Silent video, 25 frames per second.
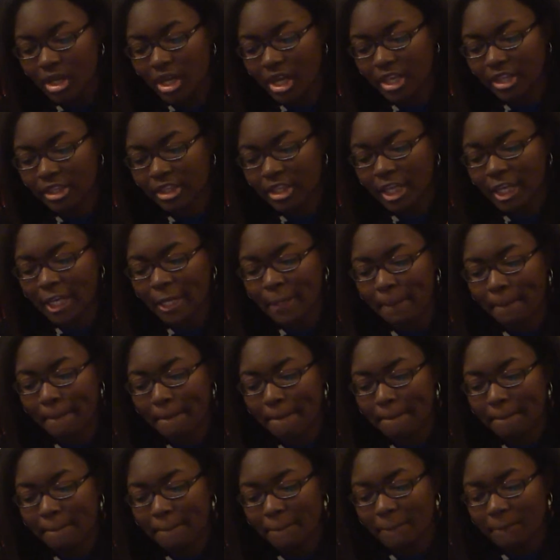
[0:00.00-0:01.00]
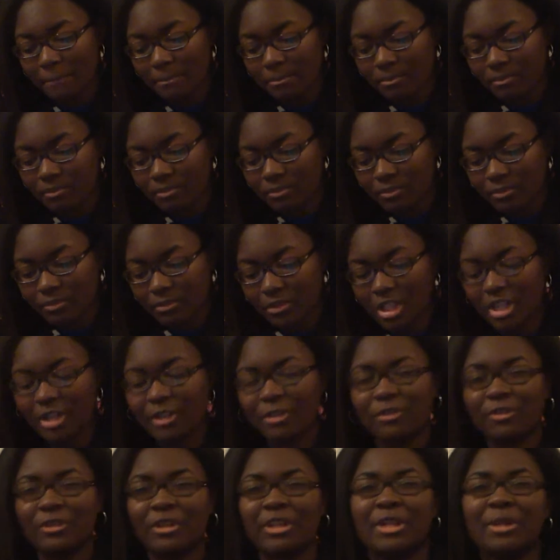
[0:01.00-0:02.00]
then,
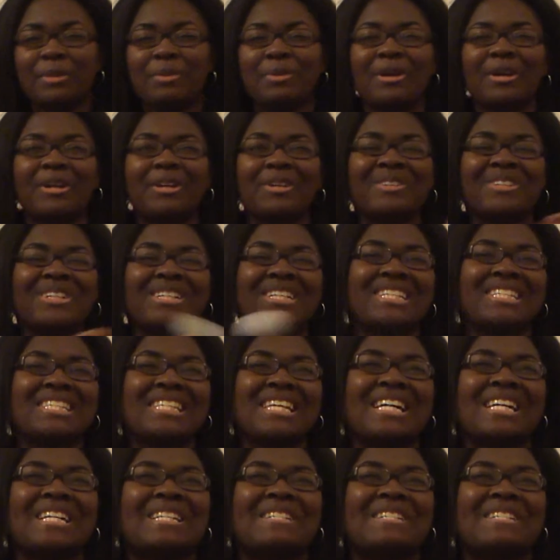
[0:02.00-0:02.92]
the funny part was,